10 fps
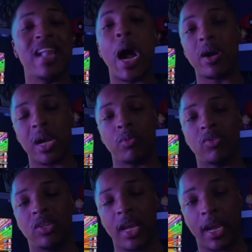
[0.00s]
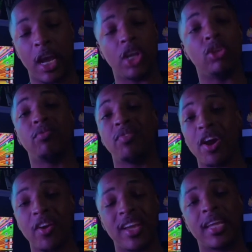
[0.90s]
9 hours a day. It's
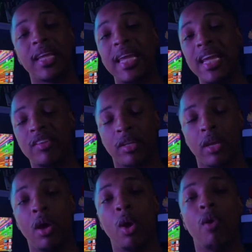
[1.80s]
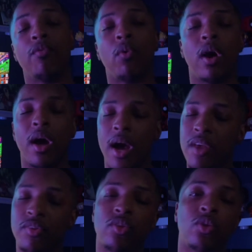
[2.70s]
very easy for
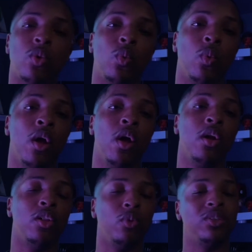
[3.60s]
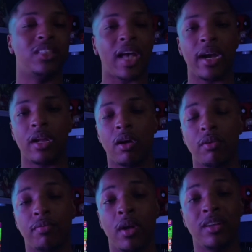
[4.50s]
us to lose sight
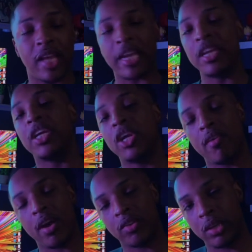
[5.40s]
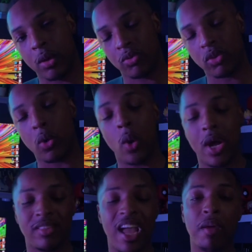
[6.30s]
of taking care of ourselves.
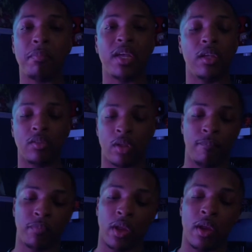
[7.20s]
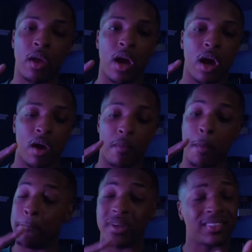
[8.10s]
So that means
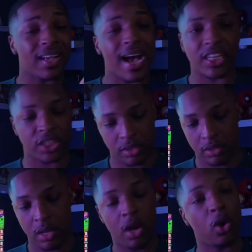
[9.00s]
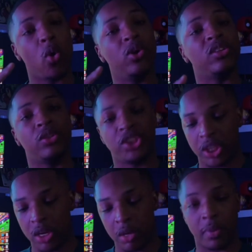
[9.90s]
massages, going to the
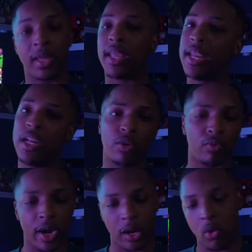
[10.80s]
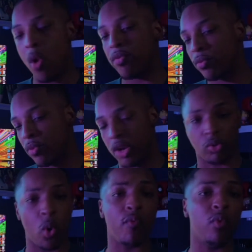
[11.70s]
gym, eating right, going for
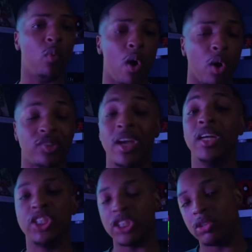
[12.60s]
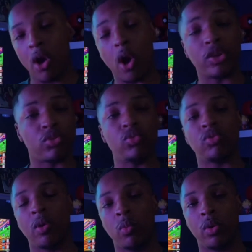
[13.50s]
runs, going for walks. Just talking
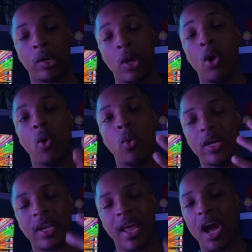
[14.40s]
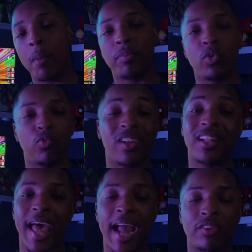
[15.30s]
to someone who can help you
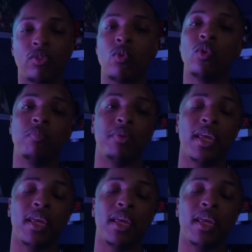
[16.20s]
relax is going to